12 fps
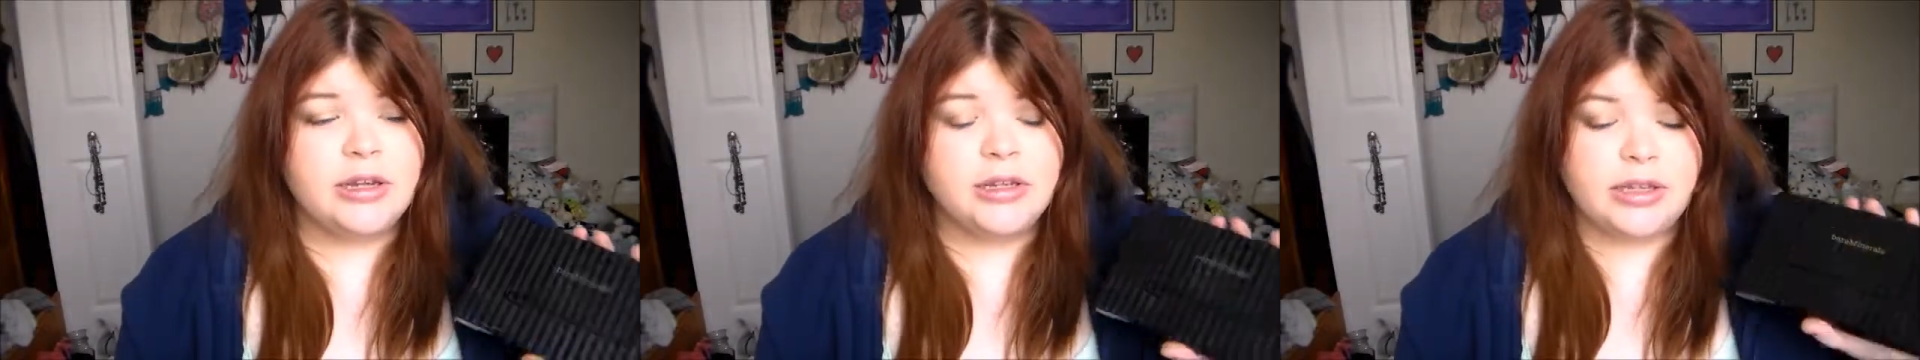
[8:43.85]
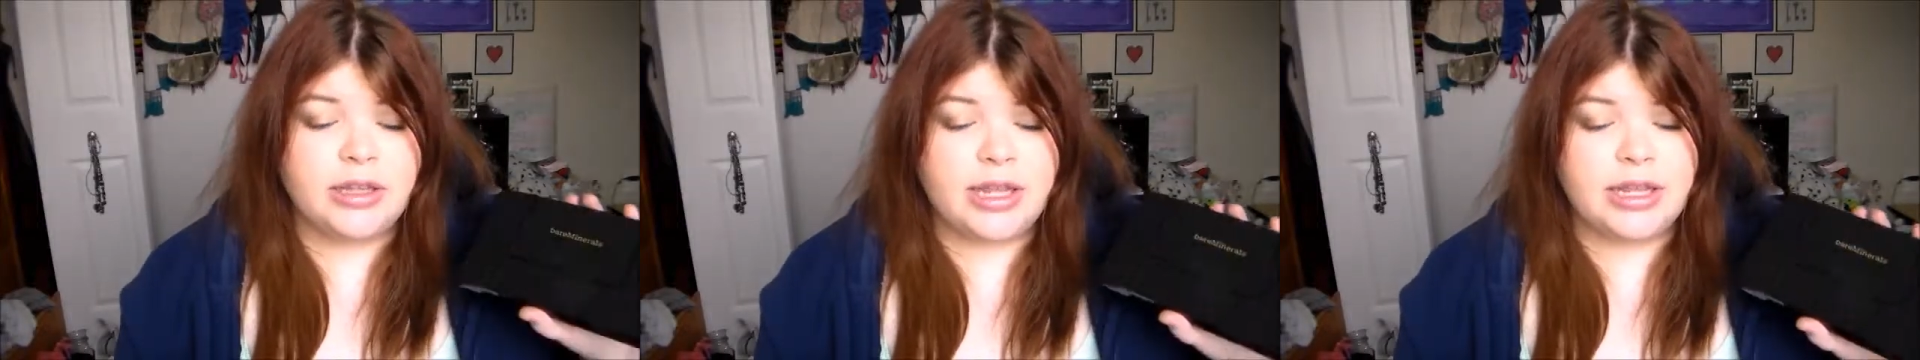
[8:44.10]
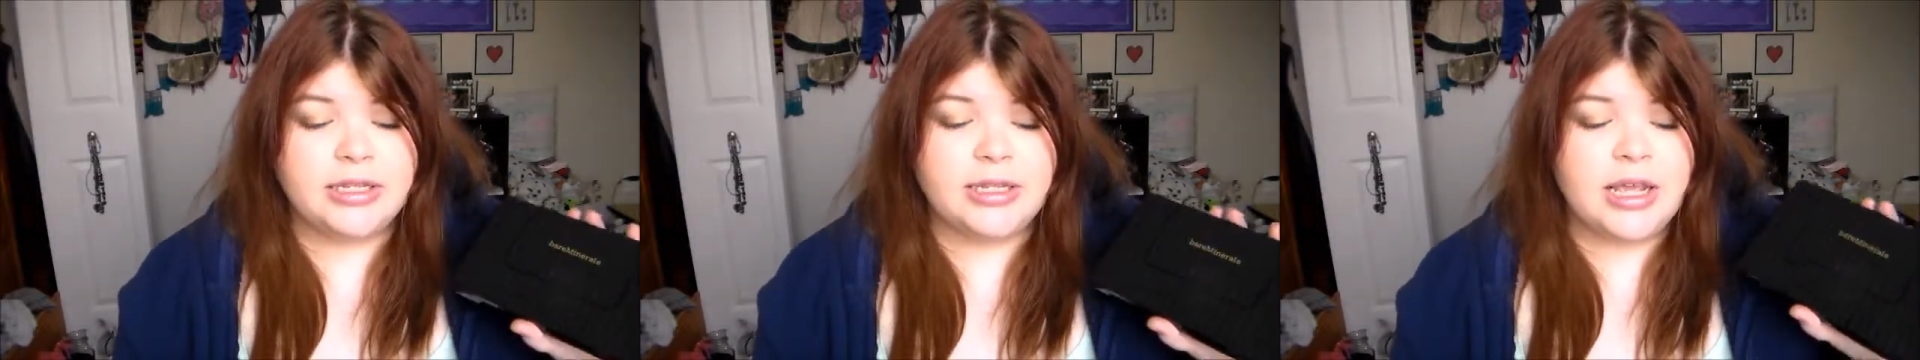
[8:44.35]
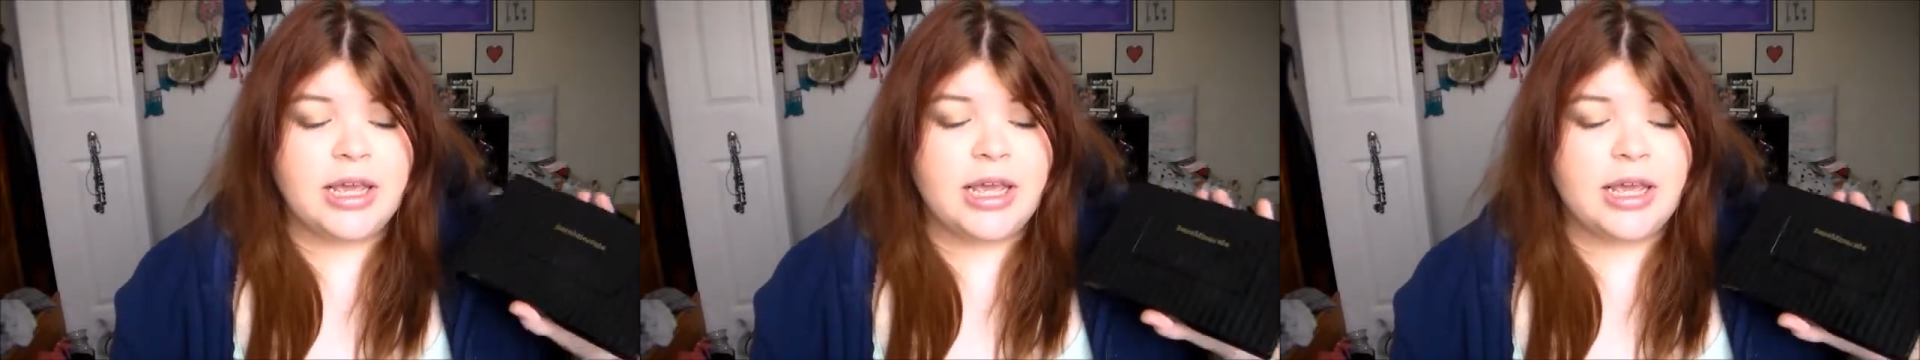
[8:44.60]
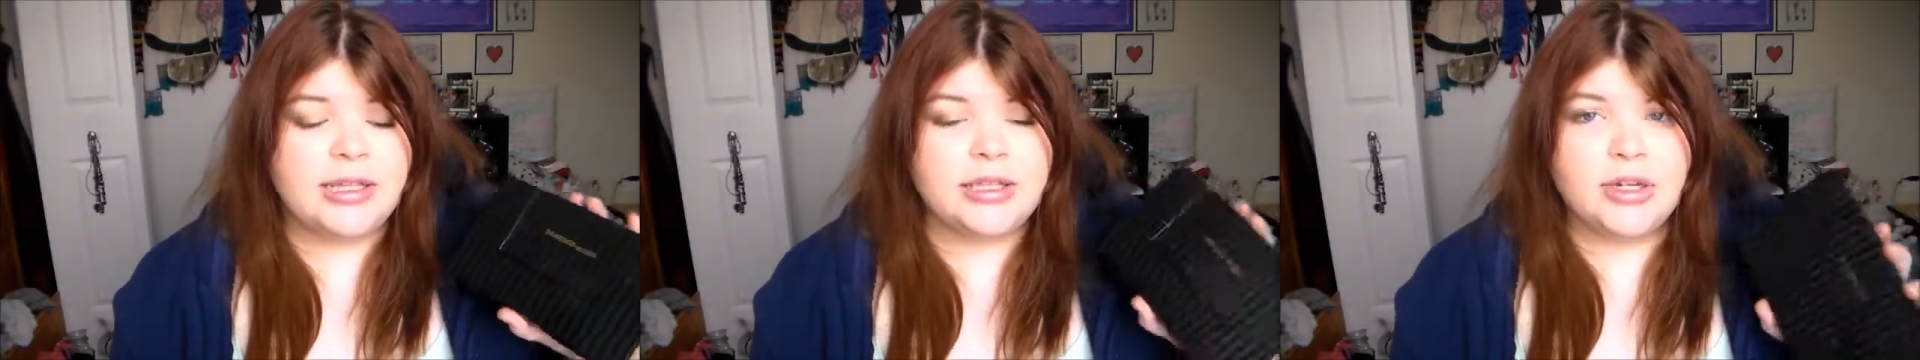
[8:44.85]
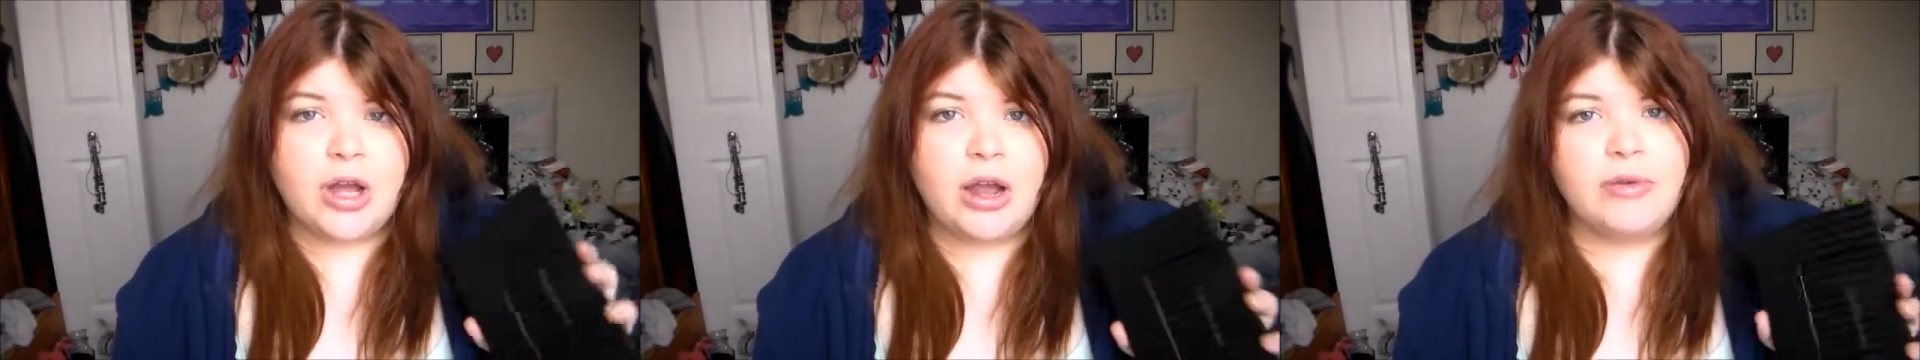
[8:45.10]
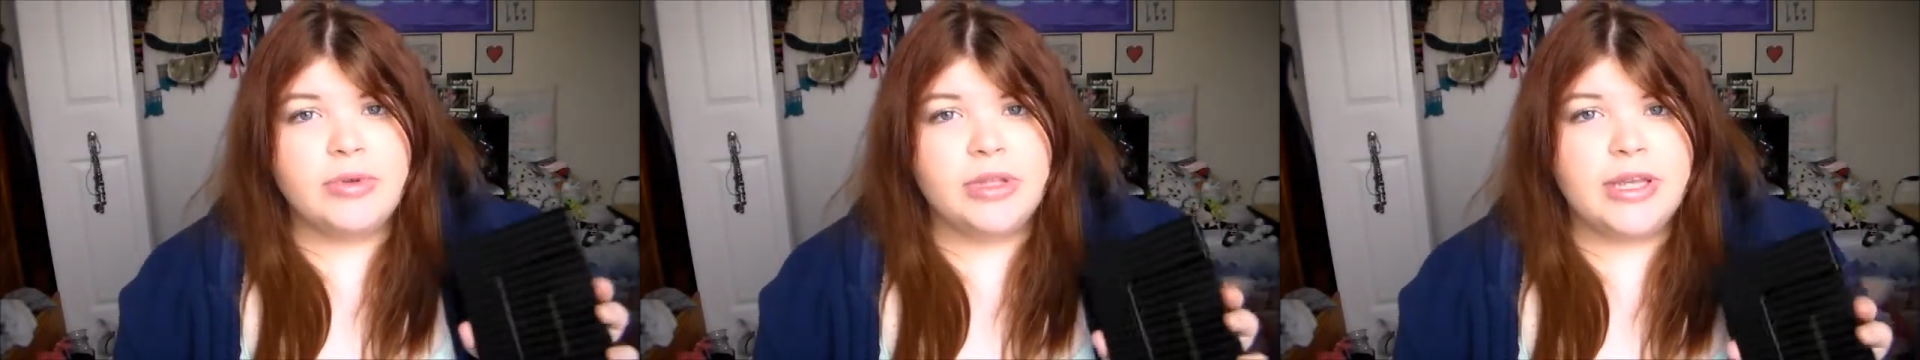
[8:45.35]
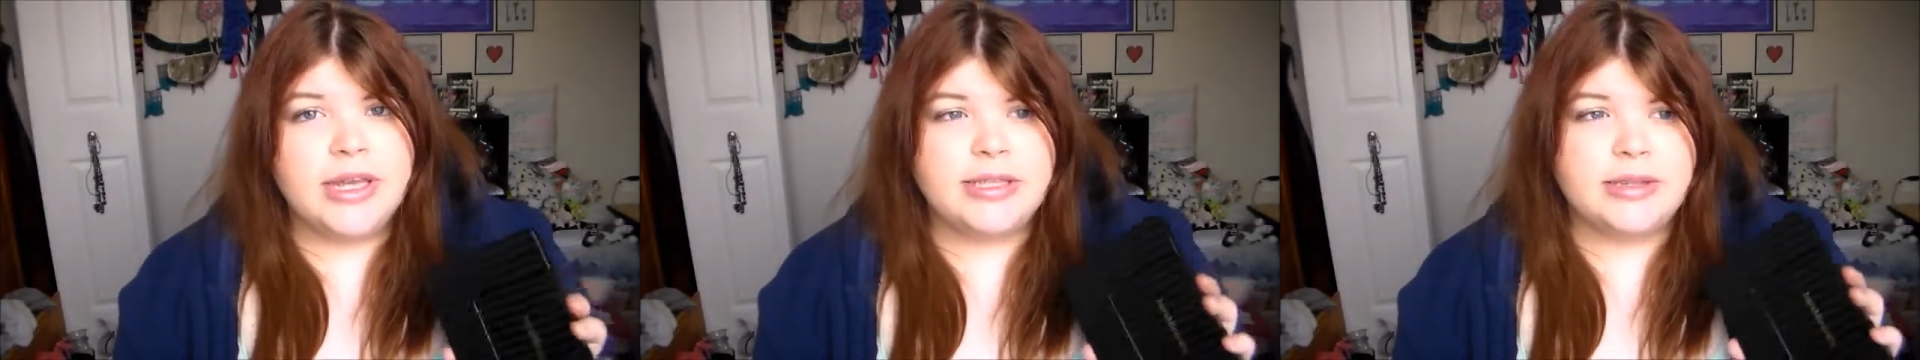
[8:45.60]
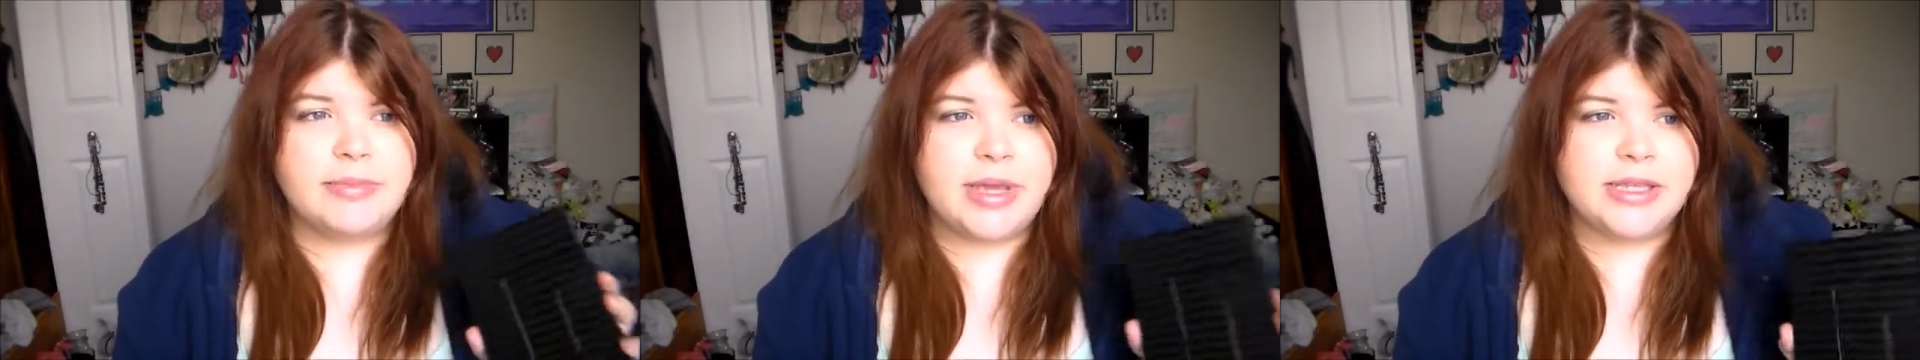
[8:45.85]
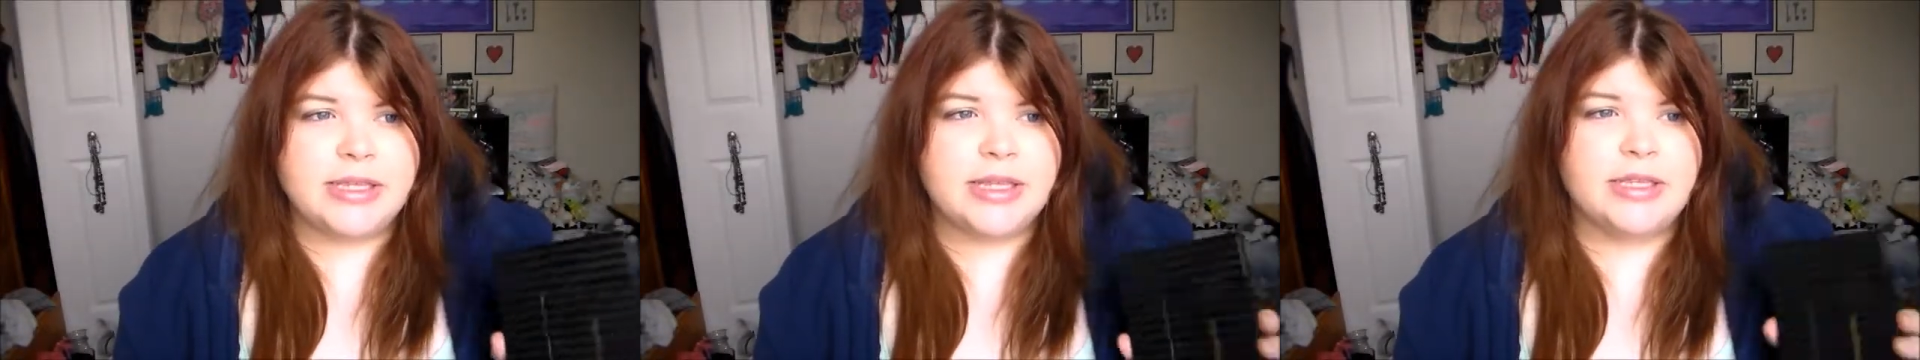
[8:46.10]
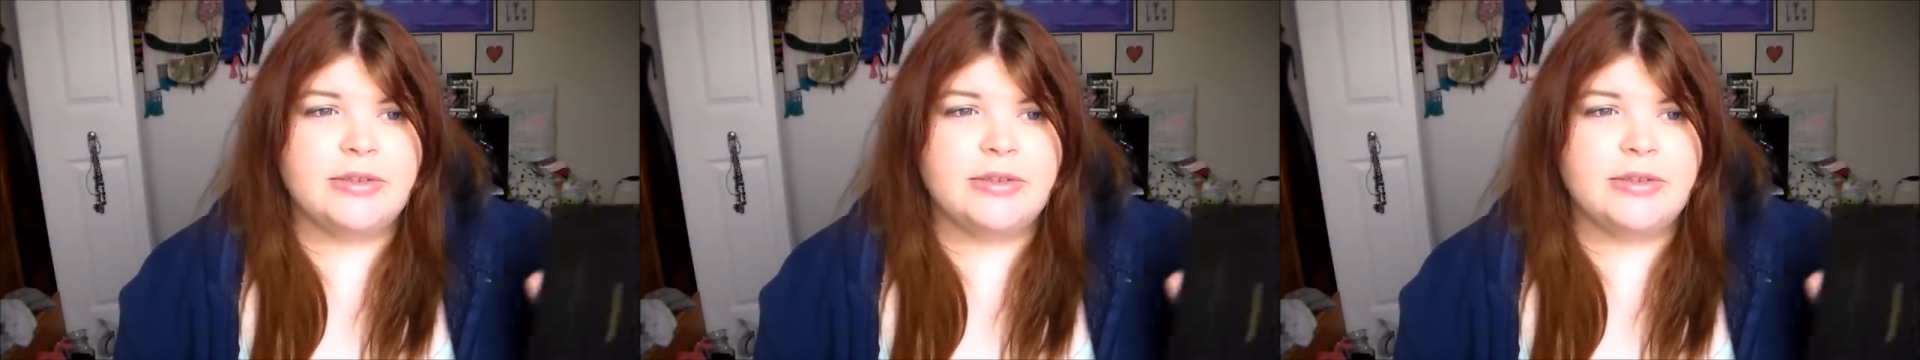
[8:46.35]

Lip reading: the lids, it's not really as amazing